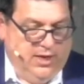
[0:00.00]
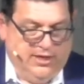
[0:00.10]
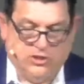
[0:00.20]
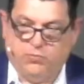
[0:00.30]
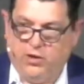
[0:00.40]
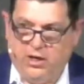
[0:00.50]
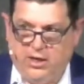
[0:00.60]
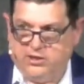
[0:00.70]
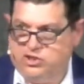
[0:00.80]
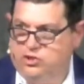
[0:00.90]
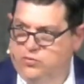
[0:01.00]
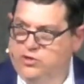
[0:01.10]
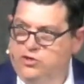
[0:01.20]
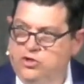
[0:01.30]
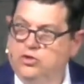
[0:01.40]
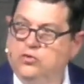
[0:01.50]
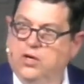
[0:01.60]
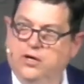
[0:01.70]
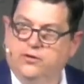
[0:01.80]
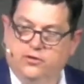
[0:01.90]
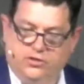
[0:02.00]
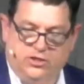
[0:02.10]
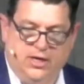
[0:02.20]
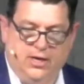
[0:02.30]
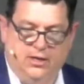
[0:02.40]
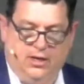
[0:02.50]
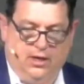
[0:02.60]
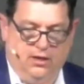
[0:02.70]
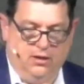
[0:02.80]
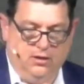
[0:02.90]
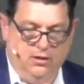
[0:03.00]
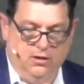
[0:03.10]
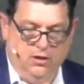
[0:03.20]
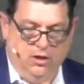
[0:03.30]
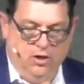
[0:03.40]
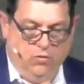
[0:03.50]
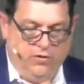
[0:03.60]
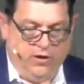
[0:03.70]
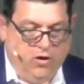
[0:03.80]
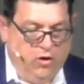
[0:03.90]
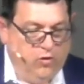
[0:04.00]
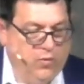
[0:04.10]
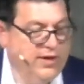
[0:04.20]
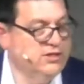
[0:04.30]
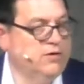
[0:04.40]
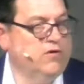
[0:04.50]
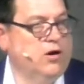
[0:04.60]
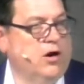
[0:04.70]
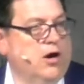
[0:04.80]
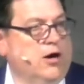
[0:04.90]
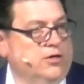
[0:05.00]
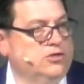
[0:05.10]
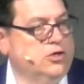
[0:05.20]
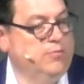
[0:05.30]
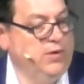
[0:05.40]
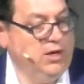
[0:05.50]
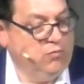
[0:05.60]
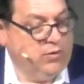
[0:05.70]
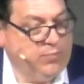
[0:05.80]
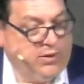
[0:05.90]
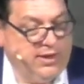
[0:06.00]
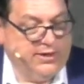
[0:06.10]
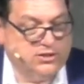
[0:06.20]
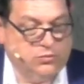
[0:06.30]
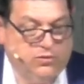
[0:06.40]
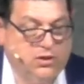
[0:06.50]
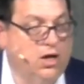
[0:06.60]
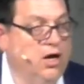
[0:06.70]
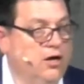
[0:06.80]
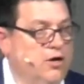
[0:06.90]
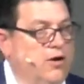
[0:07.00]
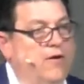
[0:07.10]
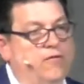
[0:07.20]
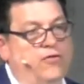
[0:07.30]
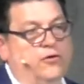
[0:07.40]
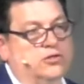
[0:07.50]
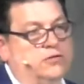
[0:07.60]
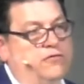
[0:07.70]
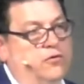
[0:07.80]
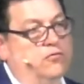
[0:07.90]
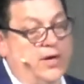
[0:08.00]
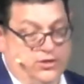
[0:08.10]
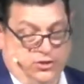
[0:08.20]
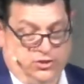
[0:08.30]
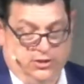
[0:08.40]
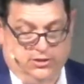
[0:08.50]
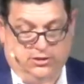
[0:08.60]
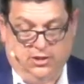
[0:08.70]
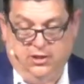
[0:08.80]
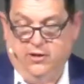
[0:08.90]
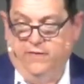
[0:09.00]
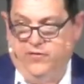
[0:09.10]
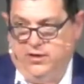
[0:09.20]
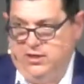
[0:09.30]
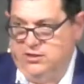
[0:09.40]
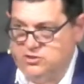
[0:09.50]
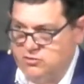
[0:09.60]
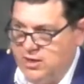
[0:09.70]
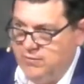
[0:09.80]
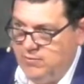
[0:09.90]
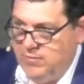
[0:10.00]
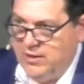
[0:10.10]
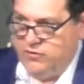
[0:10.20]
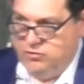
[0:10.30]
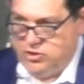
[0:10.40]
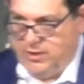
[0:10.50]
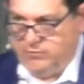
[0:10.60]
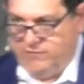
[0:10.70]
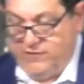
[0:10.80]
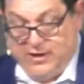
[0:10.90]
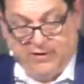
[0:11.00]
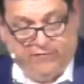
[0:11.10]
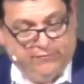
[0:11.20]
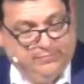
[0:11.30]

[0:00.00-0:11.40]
And he's bringing us to a new understanding where the old ways of our hearts are being replaced with the hunger and thirst for righteousness that he described in Matthew chapter 5.